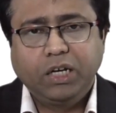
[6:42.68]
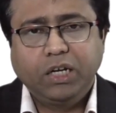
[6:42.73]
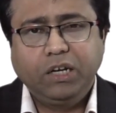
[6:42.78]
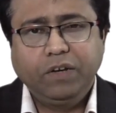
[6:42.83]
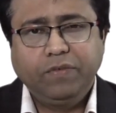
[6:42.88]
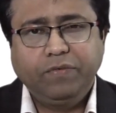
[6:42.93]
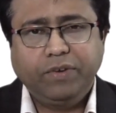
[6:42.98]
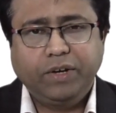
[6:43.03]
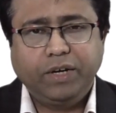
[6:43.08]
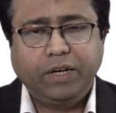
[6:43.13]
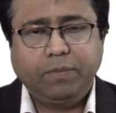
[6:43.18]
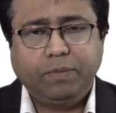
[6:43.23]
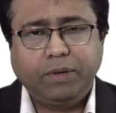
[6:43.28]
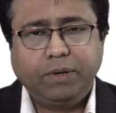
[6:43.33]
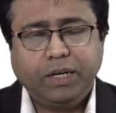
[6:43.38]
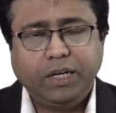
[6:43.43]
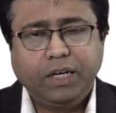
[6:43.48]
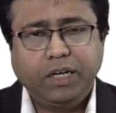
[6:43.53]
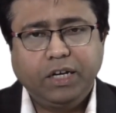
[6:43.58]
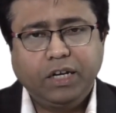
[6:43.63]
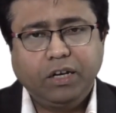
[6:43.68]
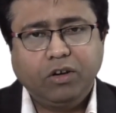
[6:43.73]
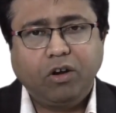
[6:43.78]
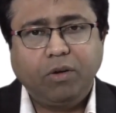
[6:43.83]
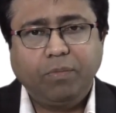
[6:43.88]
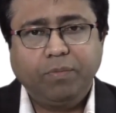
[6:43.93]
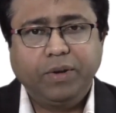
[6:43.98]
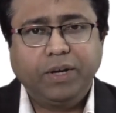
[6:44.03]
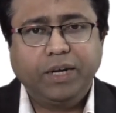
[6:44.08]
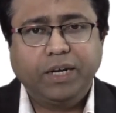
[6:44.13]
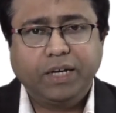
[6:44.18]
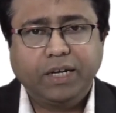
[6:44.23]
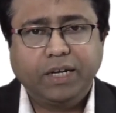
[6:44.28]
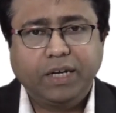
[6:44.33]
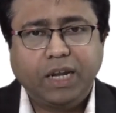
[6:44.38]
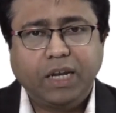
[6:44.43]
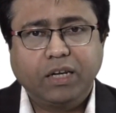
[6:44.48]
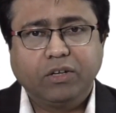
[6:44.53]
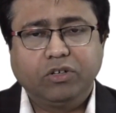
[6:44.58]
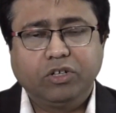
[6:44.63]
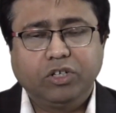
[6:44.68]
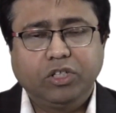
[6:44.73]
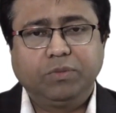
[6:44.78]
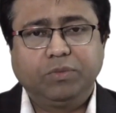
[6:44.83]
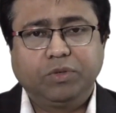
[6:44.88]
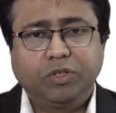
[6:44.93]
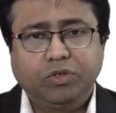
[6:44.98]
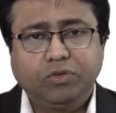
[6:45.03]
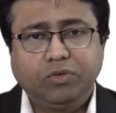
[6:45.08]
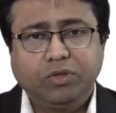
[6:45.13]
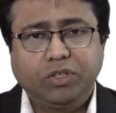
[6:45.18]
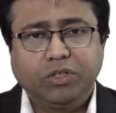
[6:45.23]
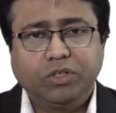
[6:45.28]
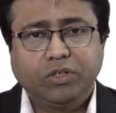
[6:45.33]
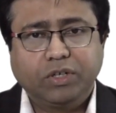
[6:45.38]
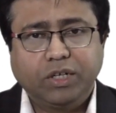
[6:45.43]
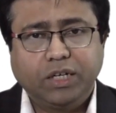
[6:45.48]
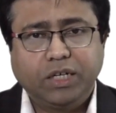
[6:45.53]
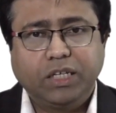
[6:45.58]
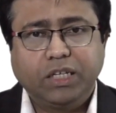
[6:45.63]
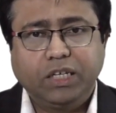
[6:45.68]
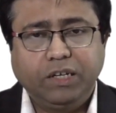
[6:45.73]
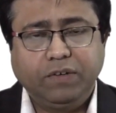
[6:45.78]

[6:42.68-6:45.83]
different, but a little complicated algorithms to integrate the